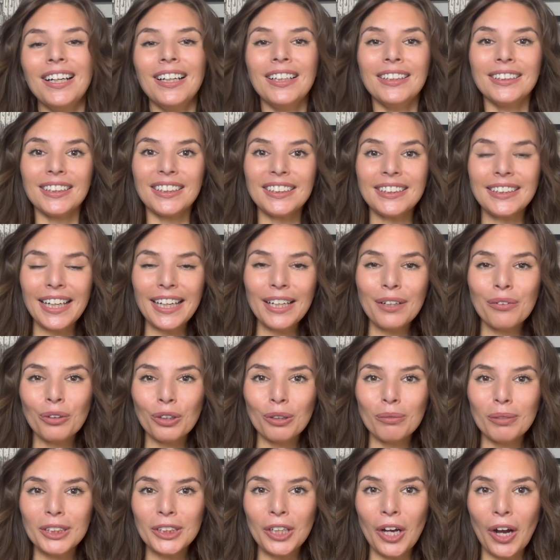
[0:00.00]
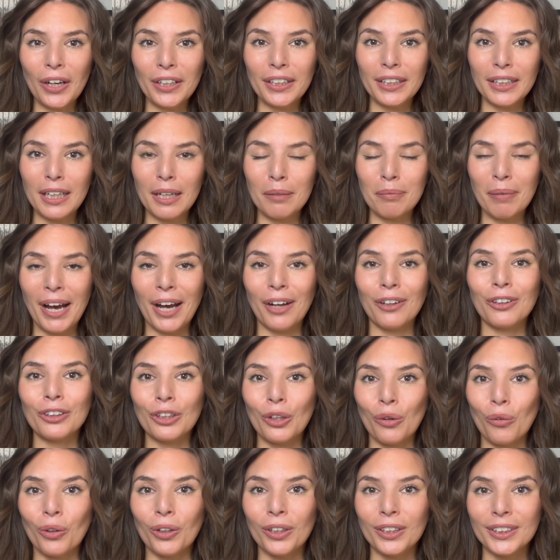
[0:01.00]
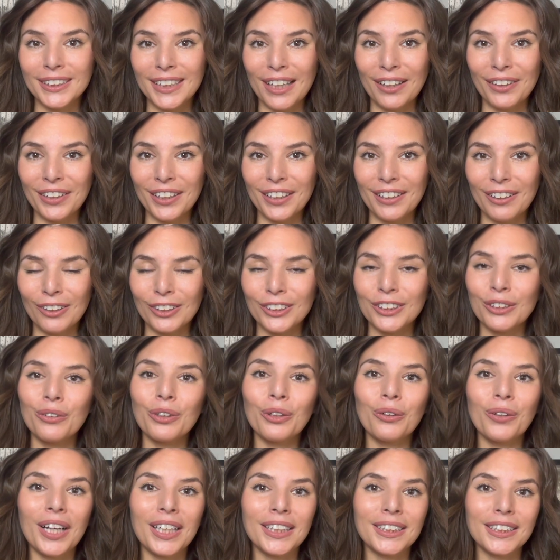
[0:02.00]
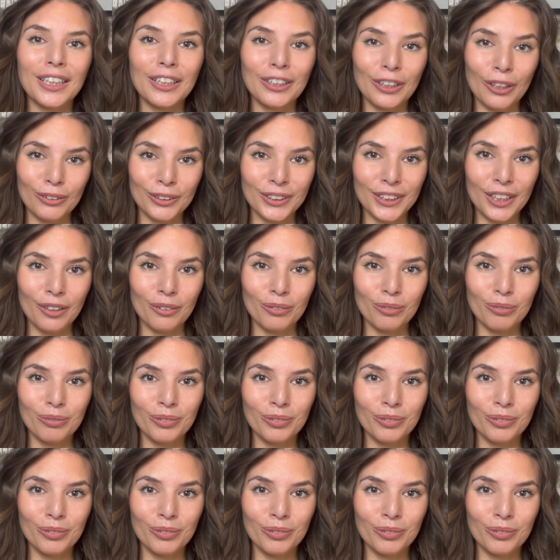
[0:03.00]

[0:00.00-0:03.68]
Today we're going to be talking about Lower South End, also known as LOSO.